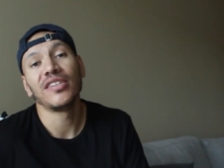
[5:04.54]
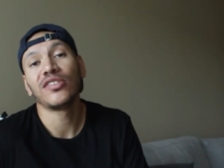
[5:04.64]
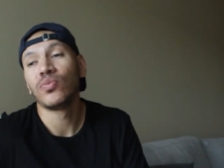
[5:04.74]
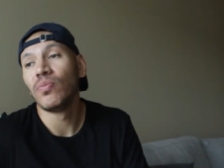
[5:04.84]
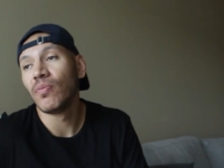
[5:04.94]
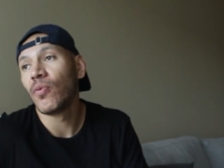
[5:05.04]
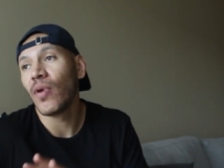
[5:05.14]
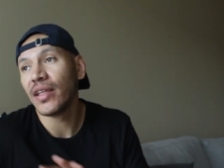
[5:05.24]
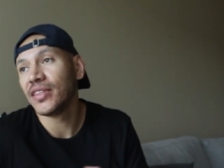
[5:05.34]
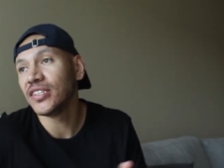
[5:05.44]
this
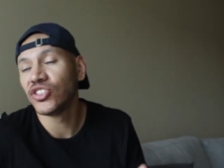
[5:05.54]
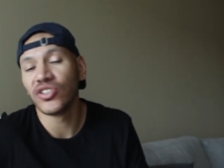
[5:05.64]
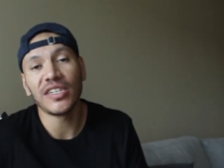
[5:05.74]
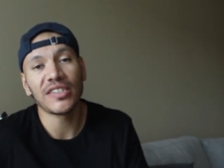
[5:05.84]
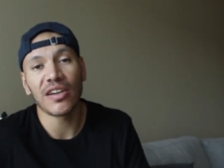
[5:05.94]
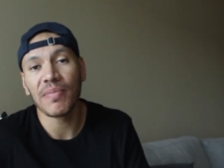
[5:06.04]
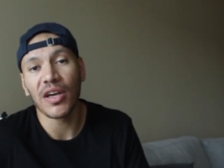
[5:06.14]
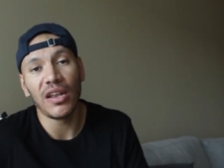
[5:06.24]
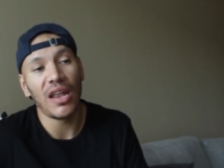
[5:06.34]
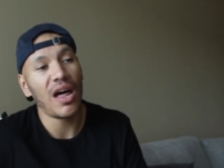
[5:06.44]
this journey is gonna be
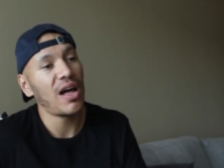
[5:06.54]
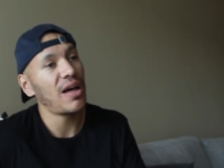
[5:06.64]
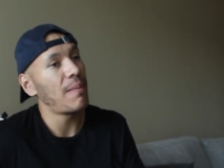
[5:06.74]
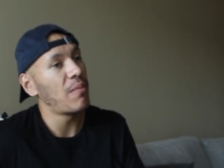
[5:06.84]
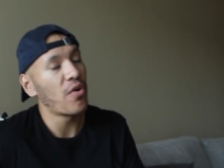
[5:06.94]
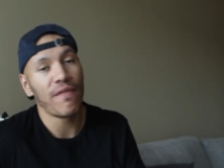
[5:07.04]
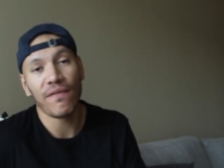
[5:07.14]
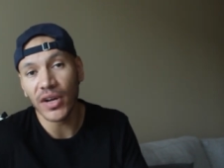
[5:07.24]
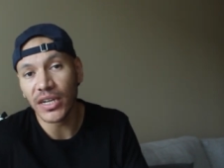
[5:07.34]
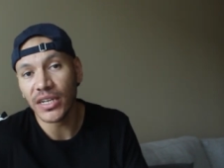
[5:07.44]
a lot more
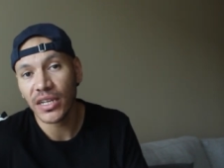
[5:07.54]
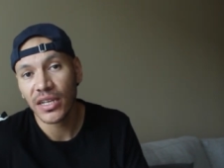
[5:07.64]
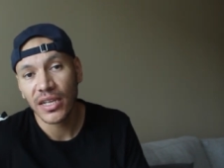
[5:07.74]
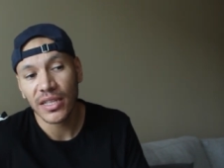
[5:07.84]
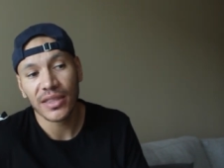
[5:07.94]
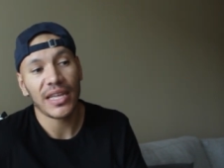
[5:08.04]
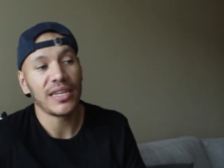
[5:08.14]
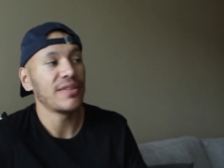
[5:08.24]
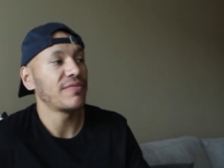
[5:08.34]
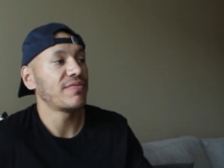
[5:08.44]
fun
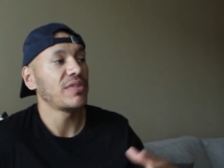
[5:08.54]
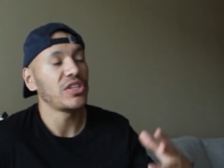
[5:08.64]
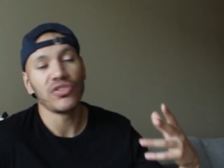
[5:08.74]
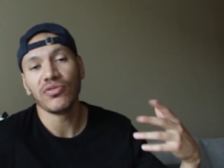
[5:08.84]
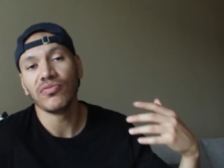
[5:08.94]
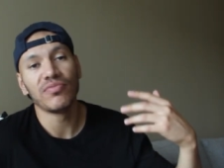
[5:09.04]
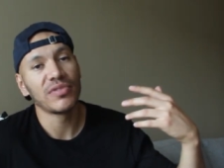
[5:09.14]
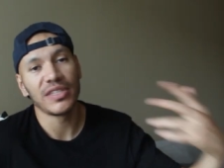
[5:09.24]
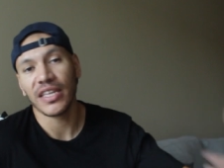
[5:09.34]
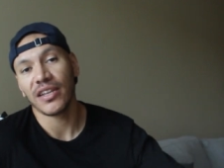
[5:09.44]
than if you
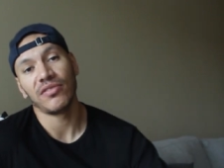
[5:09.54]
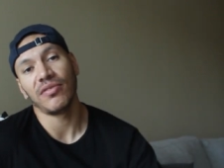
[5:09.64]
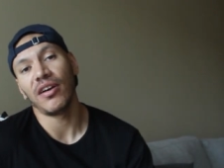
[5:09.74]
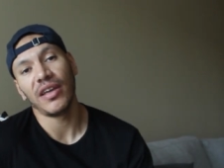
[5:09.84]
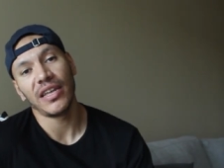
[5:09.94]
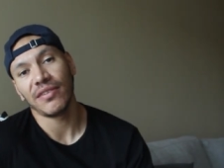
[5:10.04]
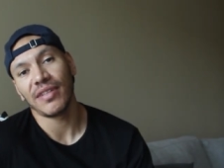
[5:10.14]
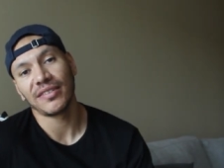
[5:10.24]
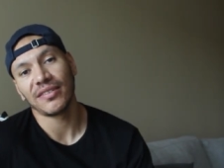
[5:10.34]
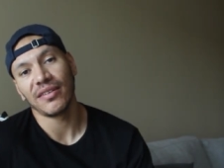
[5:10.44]
didn't do any of
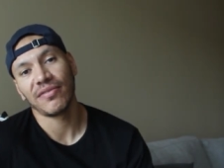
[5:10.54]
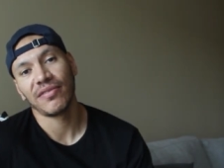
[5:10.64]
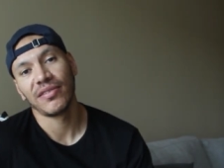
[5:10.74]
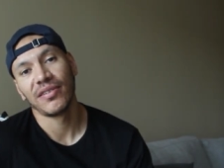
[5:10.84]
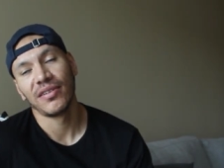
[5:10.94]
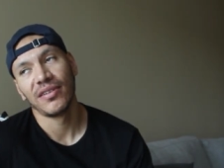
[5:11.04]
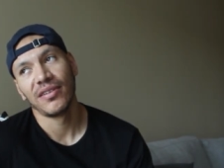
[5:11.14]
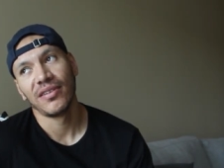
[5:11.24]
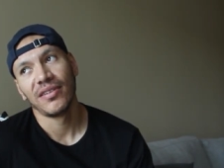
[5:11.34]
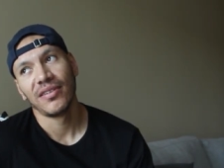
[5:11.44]
that stuff.
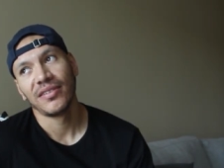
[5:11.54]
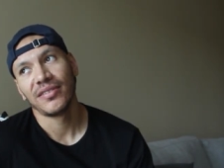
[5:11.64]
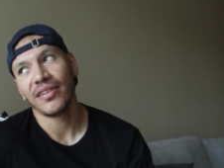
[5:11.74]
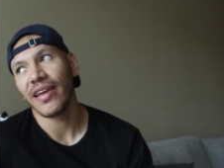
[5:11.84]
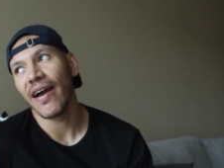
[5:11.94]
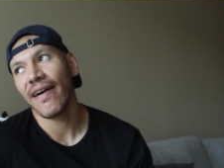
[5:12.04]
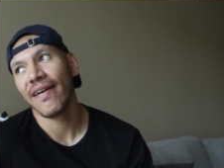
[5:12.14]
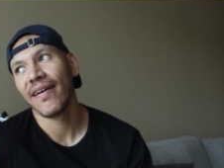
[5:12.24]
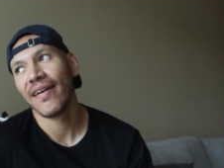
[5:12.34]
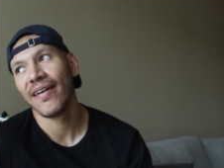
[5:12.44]
So yeah,
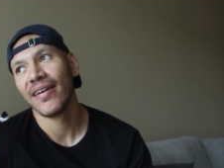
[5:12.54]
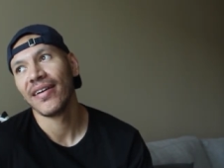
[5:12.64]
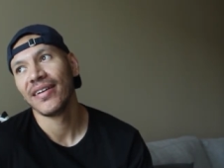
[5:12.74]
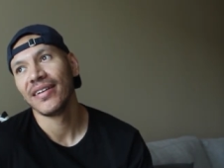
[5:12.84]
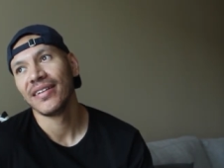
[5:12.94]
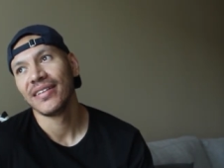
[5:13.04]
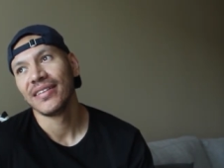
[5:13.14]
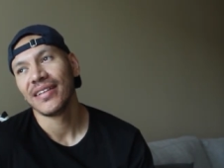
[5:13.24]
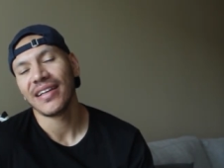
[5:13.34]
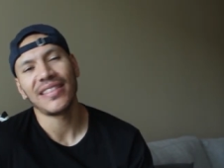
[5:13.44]

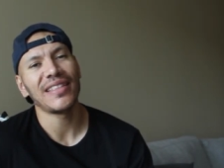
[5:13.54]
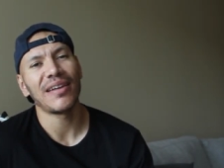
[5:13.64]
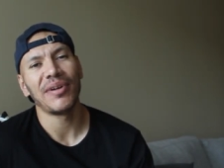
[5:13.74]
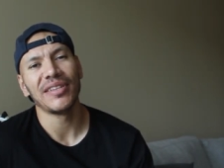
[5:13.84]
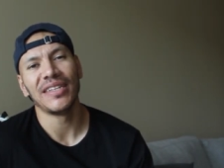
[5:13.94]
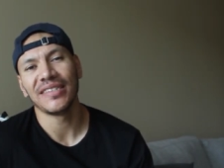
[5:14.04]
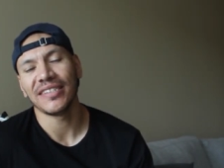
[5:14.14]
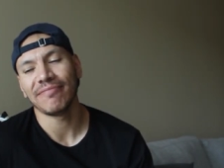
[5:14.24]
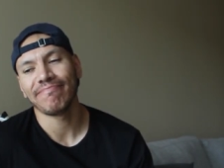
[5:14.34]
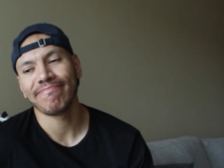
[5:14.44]
I think that about does
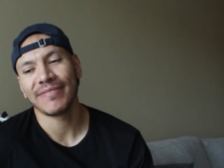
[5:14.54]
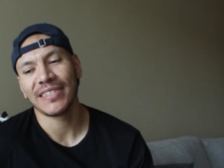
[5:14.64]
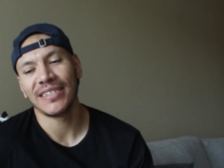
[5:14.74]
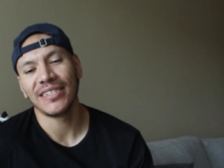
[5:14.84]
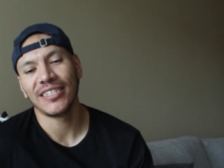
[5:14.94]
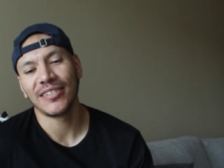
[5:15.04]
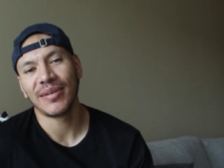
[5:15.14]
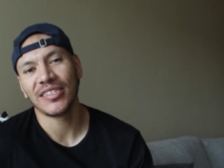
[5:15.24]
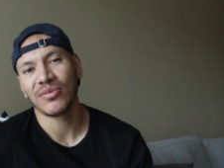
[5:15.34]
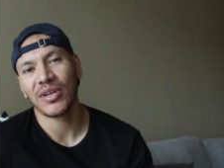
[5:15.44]
it. Um,
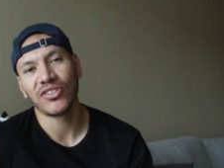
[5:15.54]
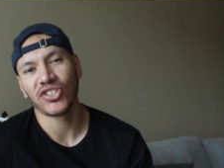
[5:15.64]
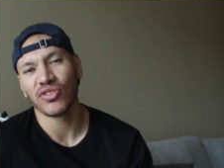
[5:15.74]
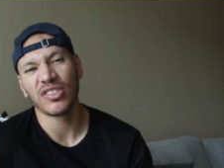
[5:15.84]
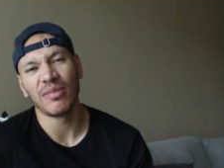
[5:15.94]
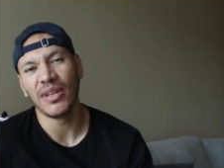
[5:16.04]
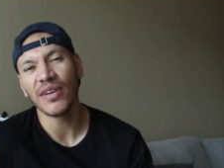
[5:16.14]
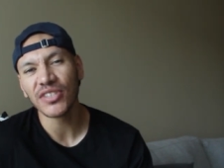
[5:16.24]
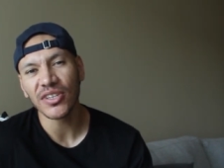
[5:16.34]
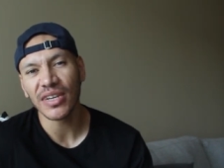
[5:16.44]
I just wanted to show some
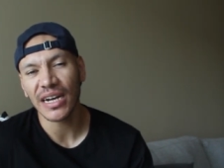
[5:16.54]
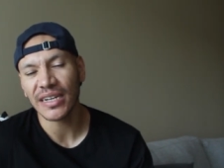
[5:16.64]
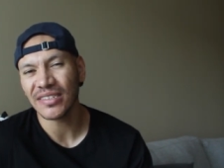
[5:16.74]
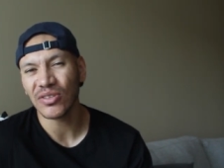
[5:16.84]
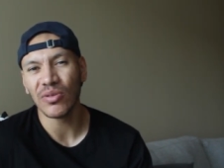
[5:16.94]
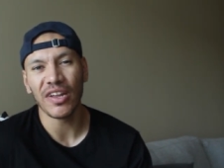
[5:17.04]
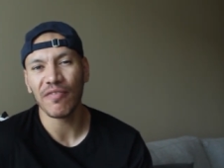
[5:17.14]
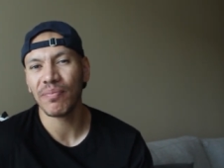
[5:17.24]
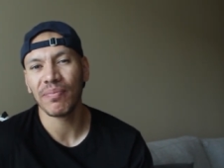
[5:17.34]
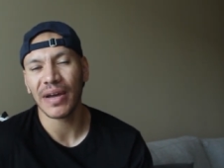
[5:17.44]
love to you guys who
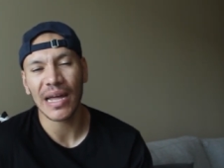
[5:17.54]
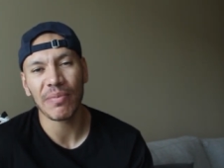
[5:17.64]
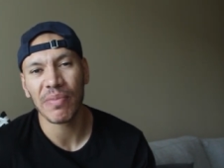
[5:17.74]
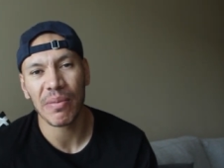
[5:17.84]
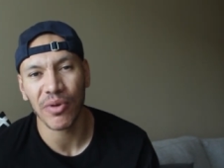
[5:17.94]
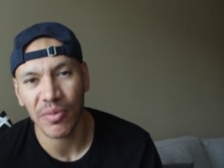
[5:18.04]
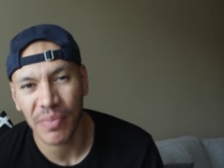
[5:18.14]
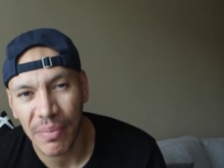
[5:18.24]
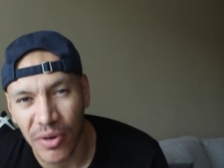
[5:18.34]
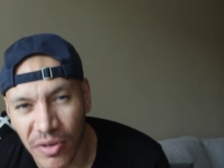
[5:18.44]
love pineapple
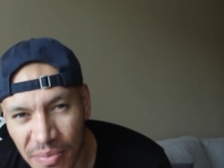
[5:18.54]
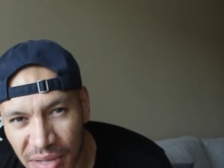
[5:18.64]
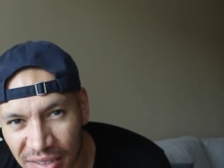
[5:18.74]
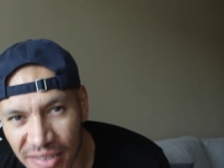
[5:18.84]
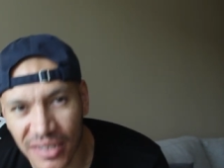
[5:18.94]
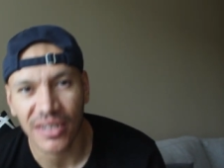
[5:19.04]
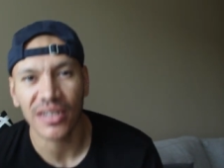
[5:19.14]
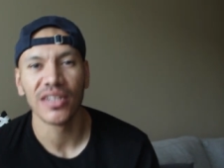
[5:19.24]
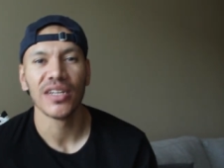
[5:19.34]
pepperoni pizza.